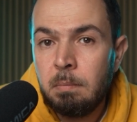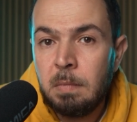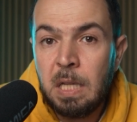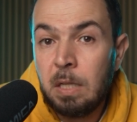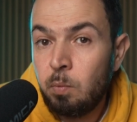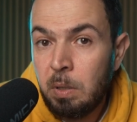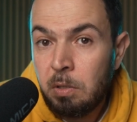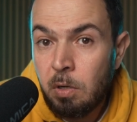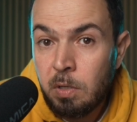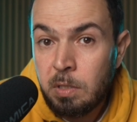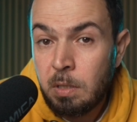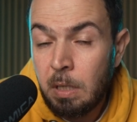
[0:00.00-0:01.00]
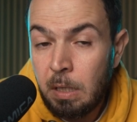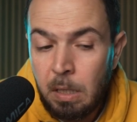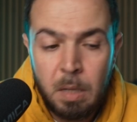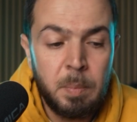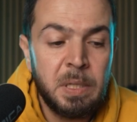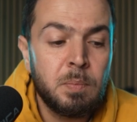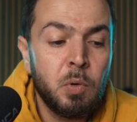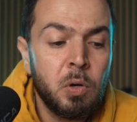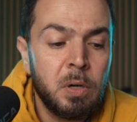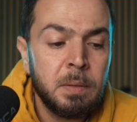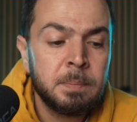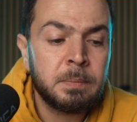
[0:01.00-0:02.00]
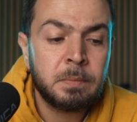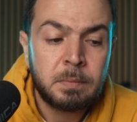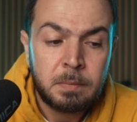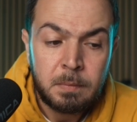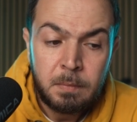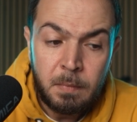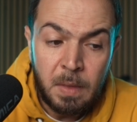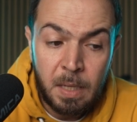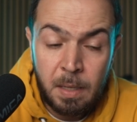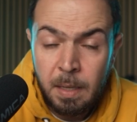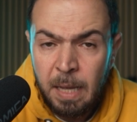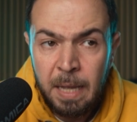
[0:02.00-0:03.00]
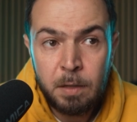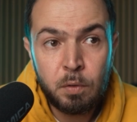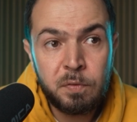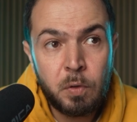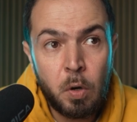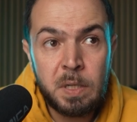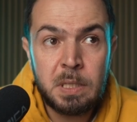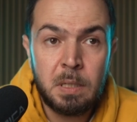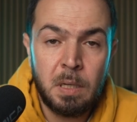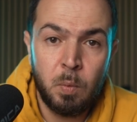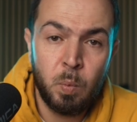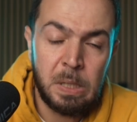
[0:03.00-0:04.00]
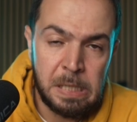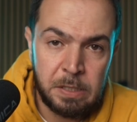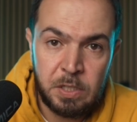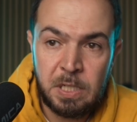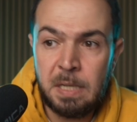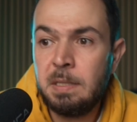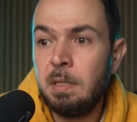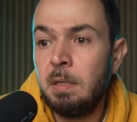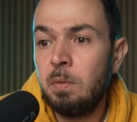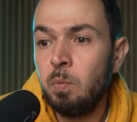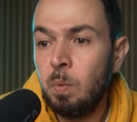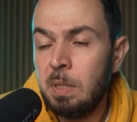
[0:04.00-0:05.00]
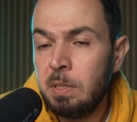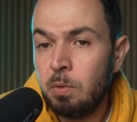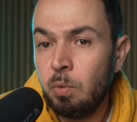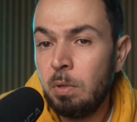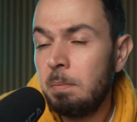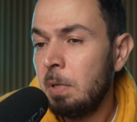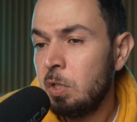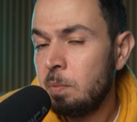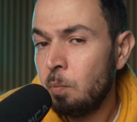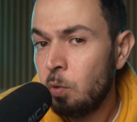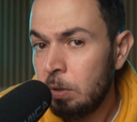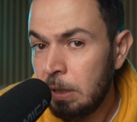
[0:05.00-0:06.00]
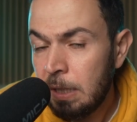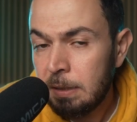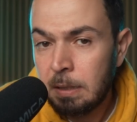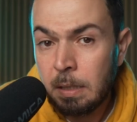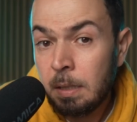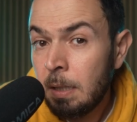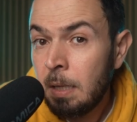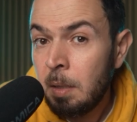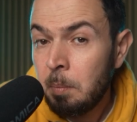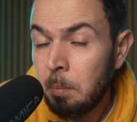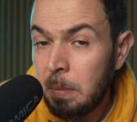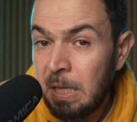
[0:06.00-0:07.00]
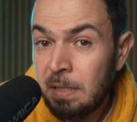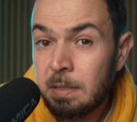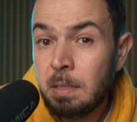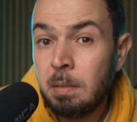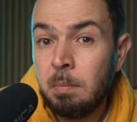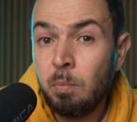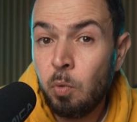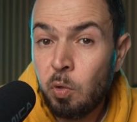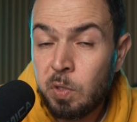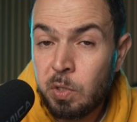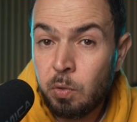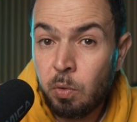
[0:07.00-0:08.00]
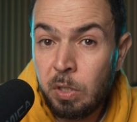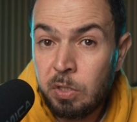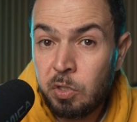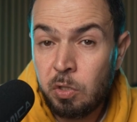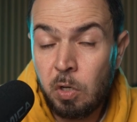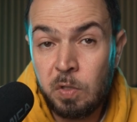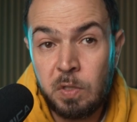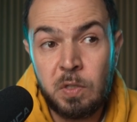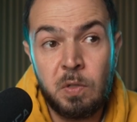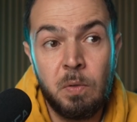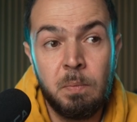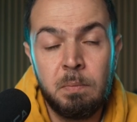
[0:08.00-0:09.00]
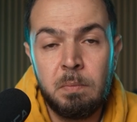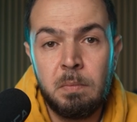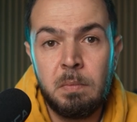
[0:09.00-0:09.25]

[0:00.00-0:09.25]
that will cost a little bit more. And of course, a 1-inch sensor will store much more data, means more storage cost. So